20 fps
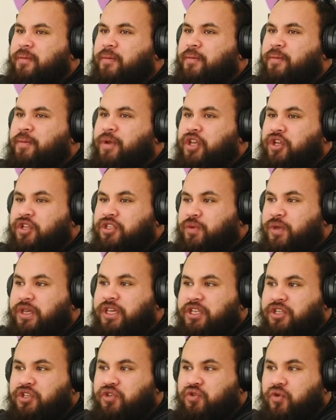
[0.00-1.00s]
Because we
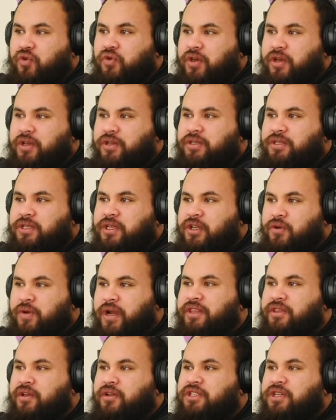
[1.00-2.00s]
can
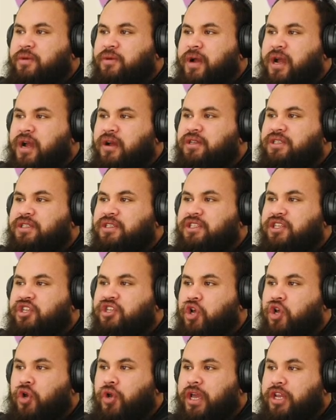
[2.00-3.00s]
create those comparisons
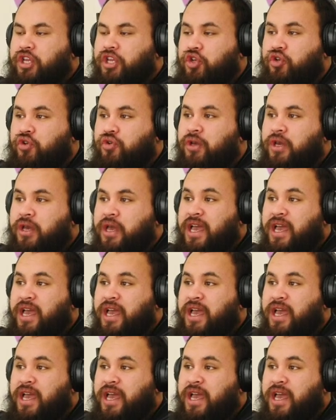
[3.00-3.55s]
and you